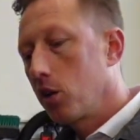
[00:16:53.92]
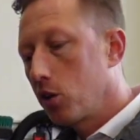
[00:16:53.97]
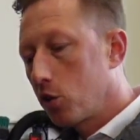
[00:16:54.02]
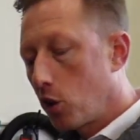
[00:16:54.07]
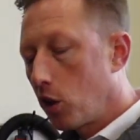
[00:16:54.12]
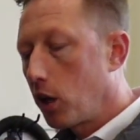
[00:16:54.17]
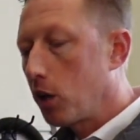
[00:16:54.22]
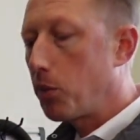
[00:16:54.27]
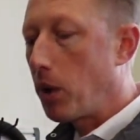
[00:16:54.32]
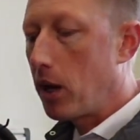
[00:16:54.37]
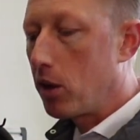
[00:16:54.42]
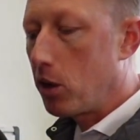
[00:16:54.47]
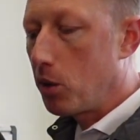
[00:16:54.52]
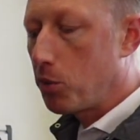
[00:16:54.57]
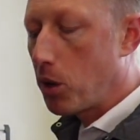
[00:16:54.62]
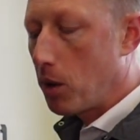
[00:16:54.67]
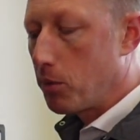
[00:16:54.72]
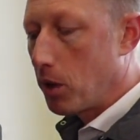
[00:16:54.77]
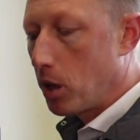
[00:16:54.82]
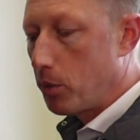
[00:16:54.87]
crank battery,
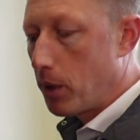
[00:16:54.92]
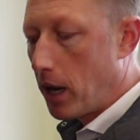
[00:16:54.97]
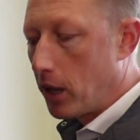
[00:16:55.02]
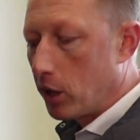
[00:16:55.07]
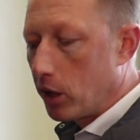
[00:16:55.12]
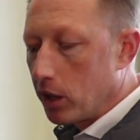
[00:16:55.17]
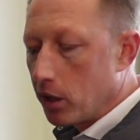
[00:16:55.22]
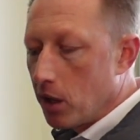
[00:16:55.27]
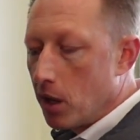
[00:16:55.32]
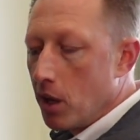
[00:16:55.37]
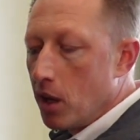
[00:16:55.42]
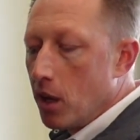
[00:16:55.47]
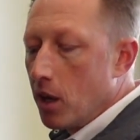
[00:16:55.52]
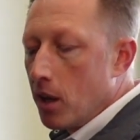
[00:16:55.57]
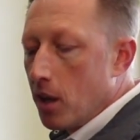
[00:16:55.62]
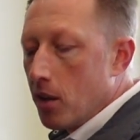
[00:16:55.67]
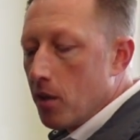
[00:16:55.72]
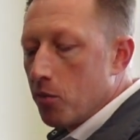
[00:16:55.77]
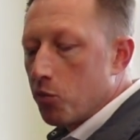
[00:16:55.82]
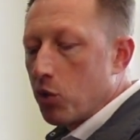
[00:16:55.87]
primary battery.
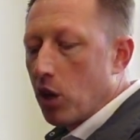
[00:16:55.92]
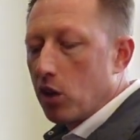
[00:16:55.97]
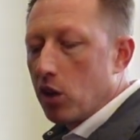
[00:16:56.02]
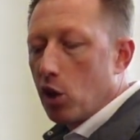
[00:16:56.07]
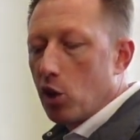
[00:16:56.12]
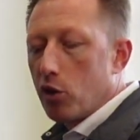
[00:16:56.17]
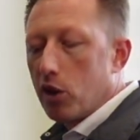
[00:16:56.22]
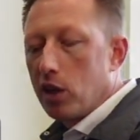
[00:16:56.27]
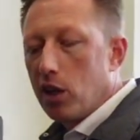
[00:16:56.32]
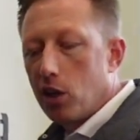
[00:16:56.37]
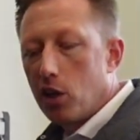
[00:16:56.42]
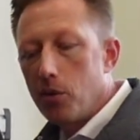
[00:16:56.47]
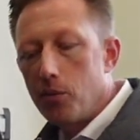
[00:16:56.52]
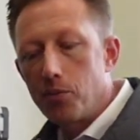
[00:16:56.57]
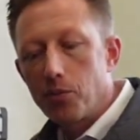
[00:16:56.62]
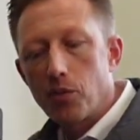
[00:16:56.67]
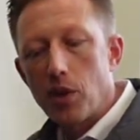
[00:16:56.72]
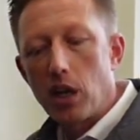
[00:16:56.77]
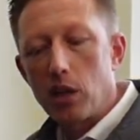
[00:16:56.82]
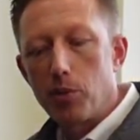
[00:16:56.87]
And then over here
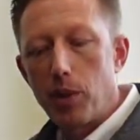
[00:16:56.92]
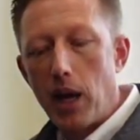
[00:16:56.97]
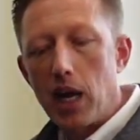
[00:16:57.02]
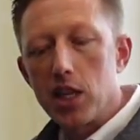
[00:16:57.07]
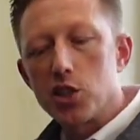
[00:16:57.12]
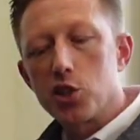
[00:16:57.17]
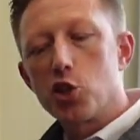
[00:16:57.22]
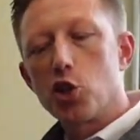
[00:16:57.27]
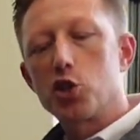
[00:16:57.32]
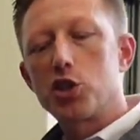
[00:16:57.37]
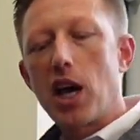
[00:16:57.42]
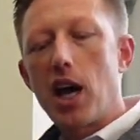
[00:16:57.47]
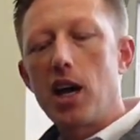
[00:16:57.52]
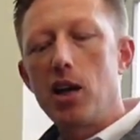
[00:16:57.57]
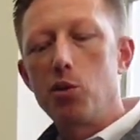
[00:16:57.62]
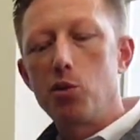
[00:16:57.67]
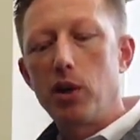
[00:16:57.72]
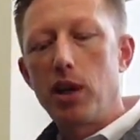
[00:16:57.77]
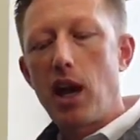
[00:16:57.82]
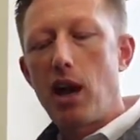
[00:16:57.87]
on the passenger
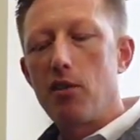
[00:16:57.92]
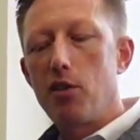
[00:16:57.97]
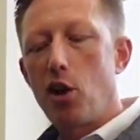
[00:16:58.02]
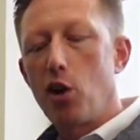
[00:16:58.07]
side, we have